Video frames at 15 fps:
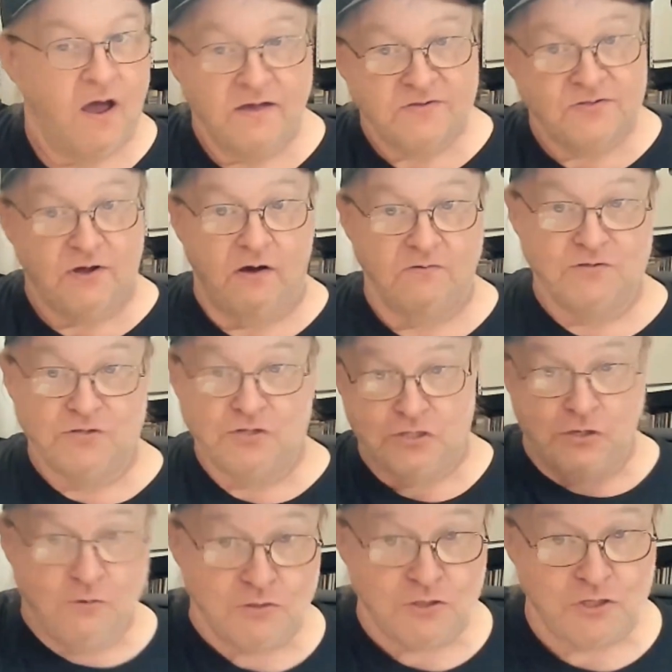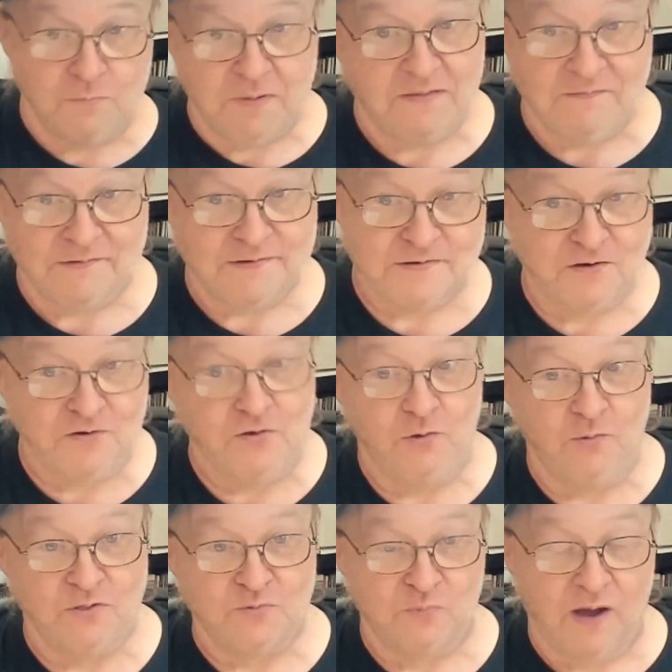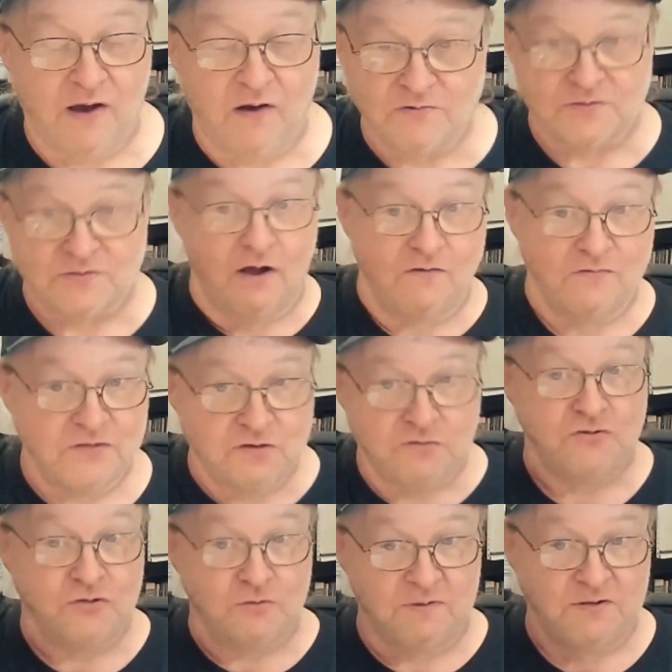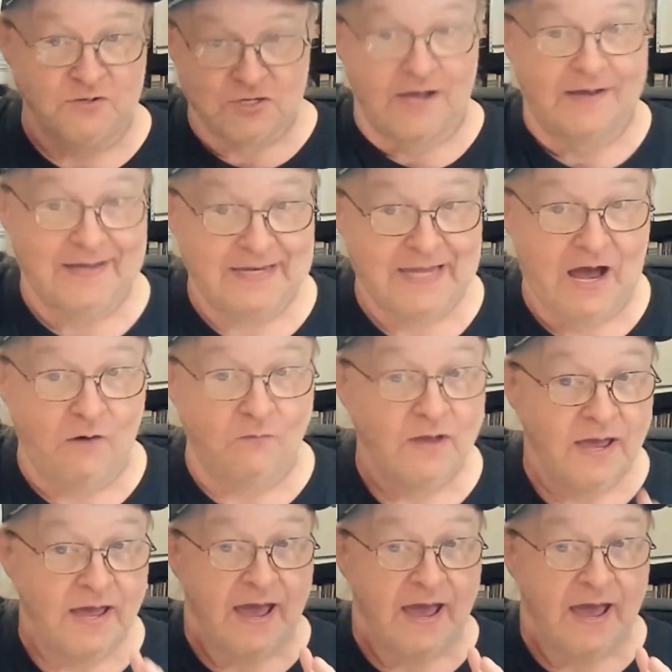songs you should be listening to as well, songs that you should be checking out